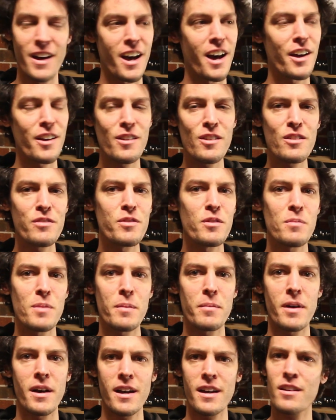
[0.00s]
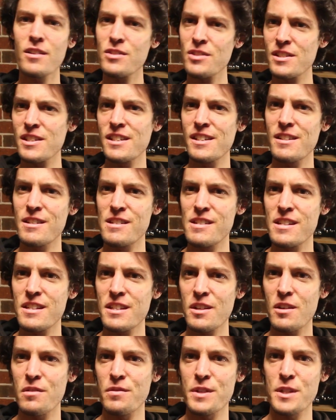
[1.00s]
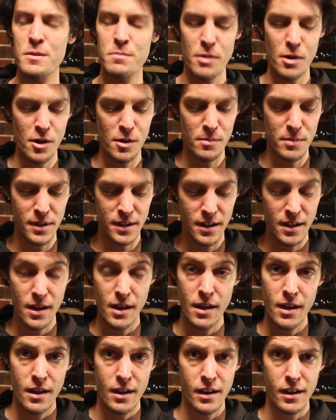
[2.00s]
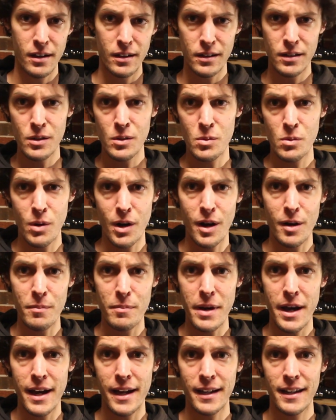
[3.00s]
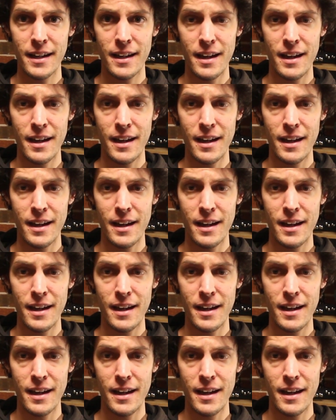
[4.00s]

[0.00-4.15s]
I don't know if you remember, I also did a disc golf experiment a little while back